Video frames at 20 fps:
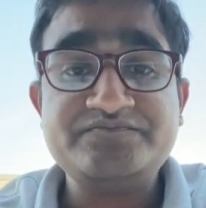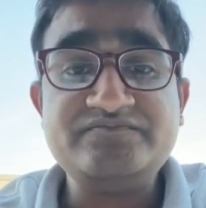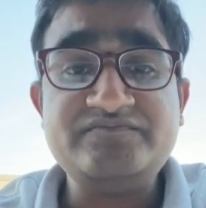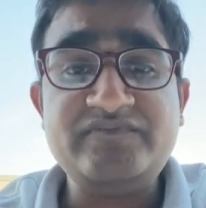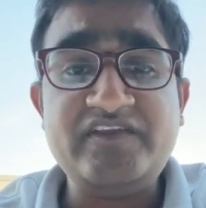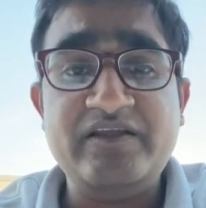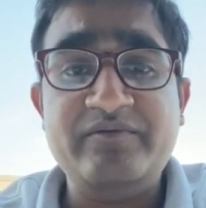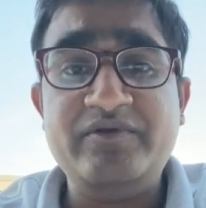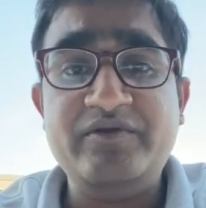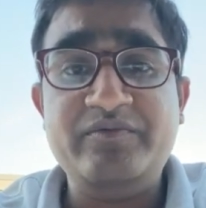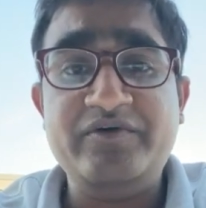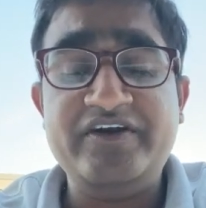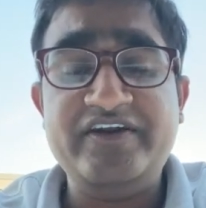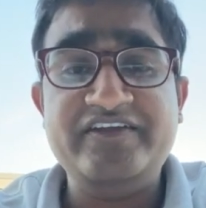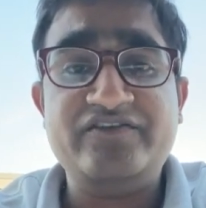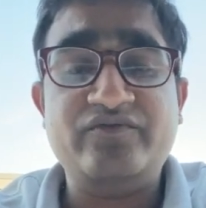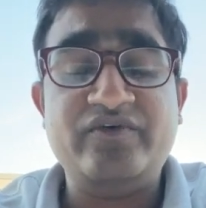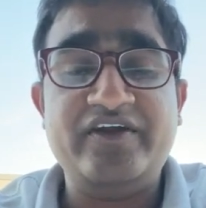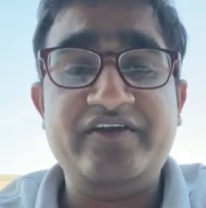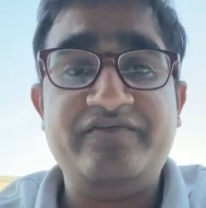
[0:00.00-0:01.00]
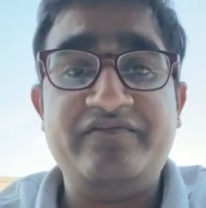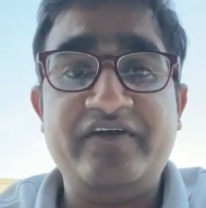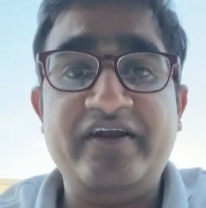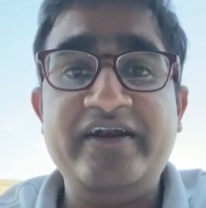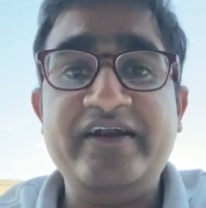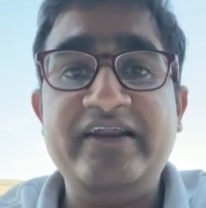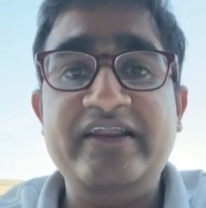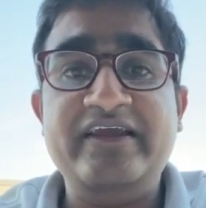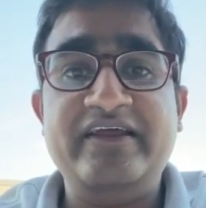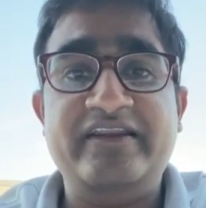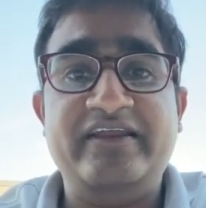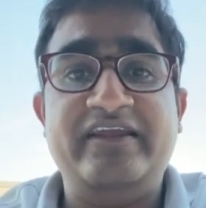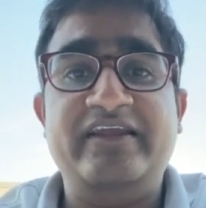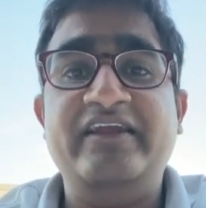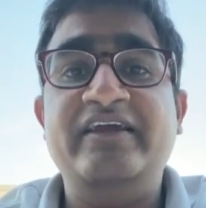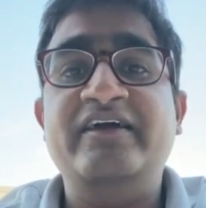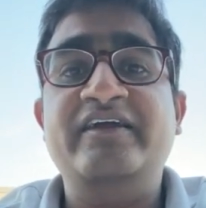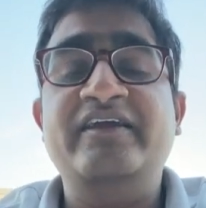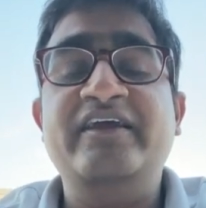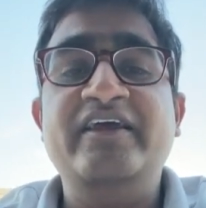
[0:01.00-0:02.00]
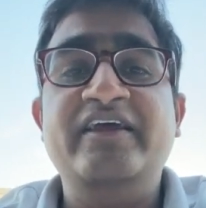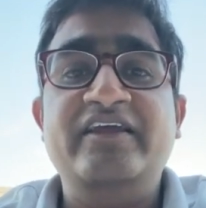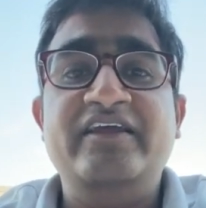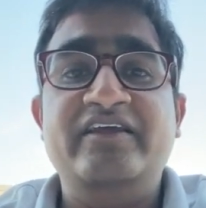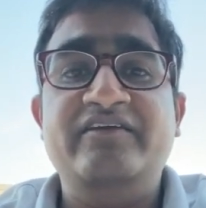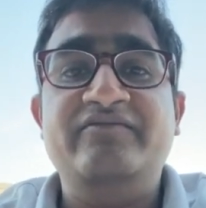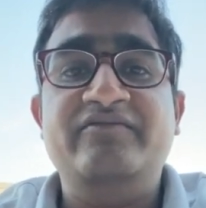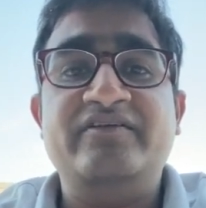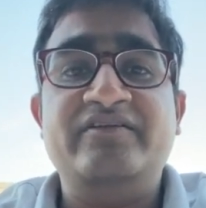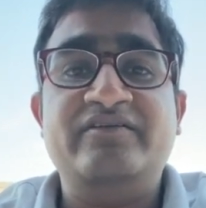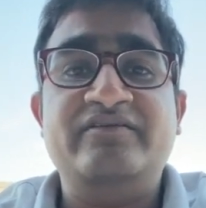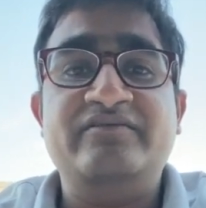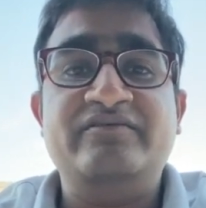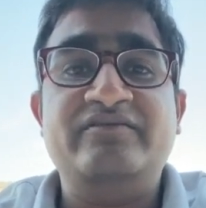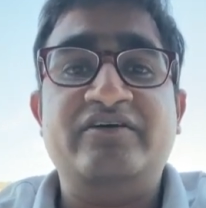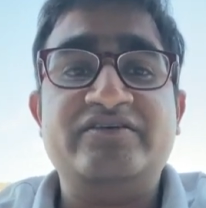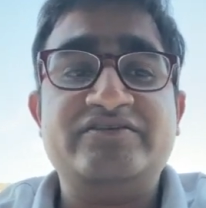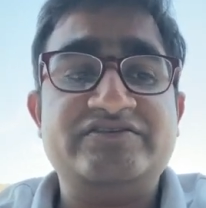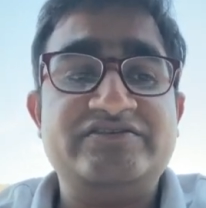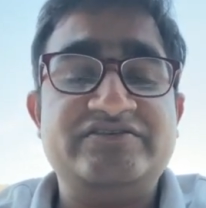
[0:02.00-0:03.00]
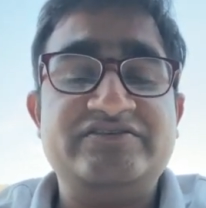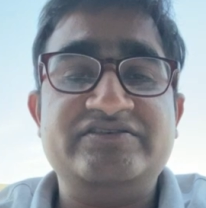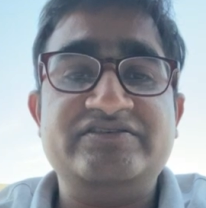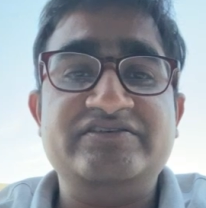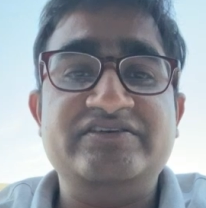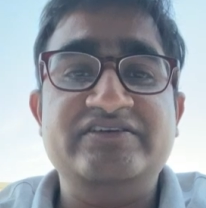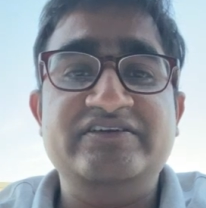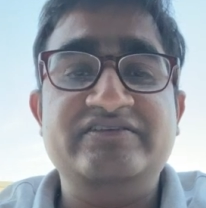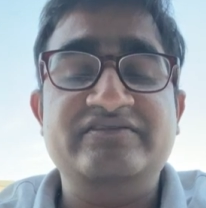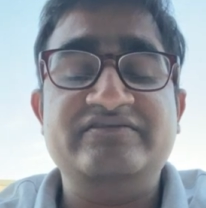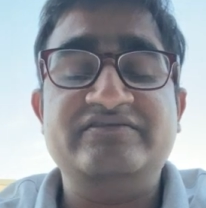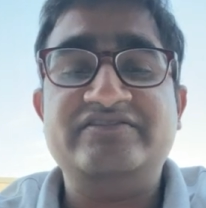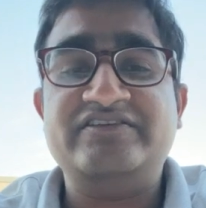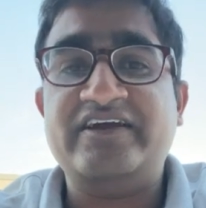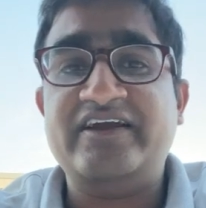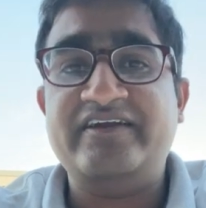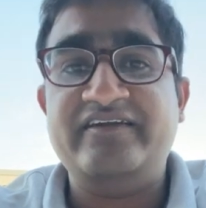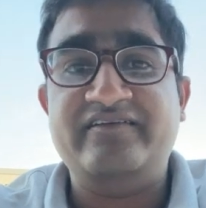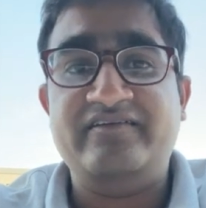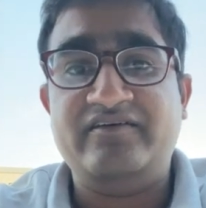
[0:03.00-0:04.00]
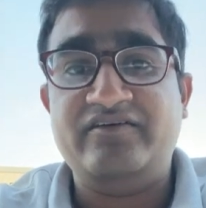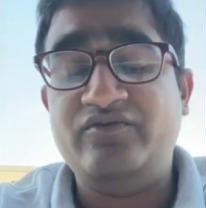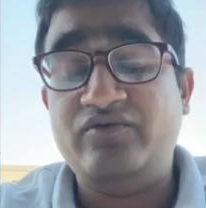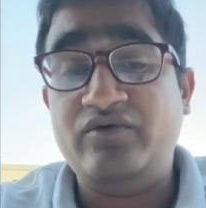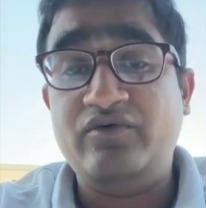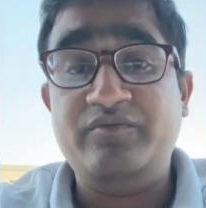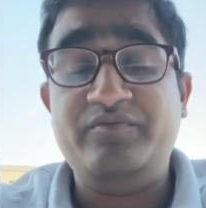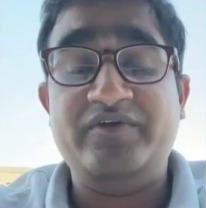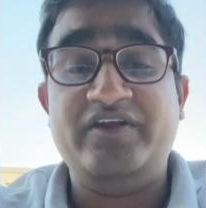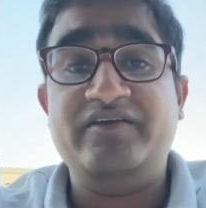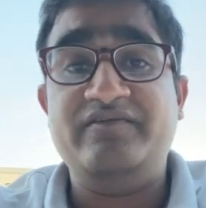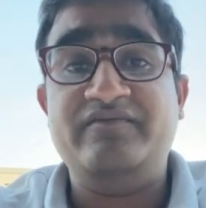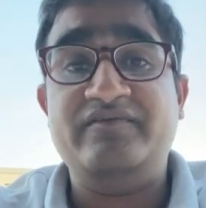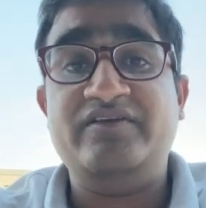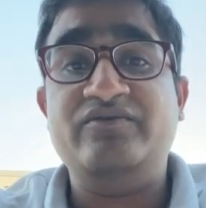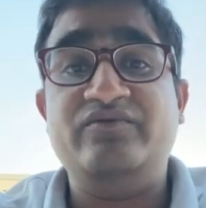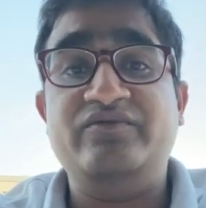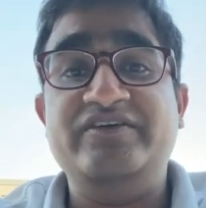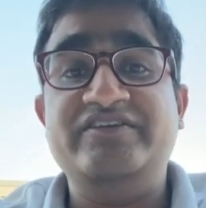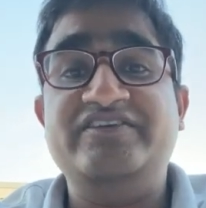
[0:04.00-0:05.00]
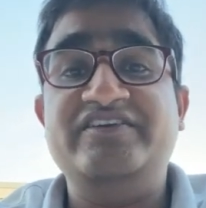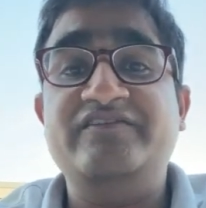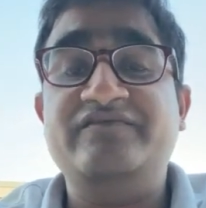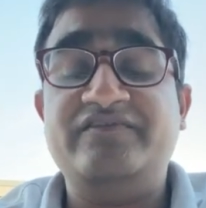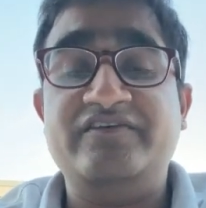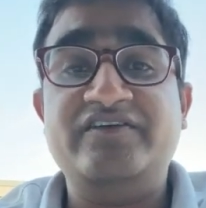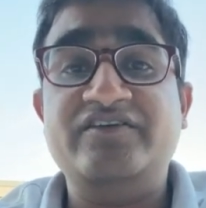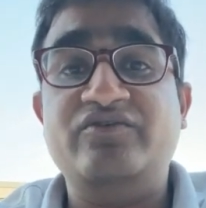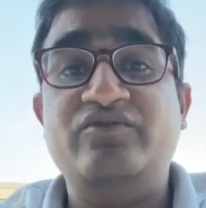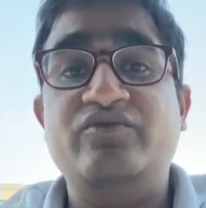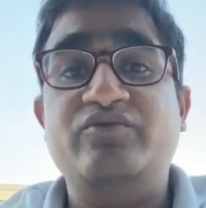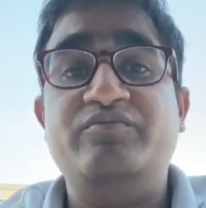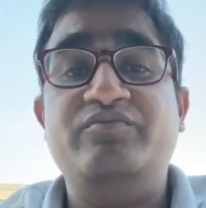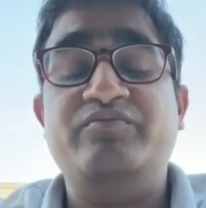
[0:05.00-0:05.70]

Everybody is quite friendly, and here, even not inside a group, even with different group,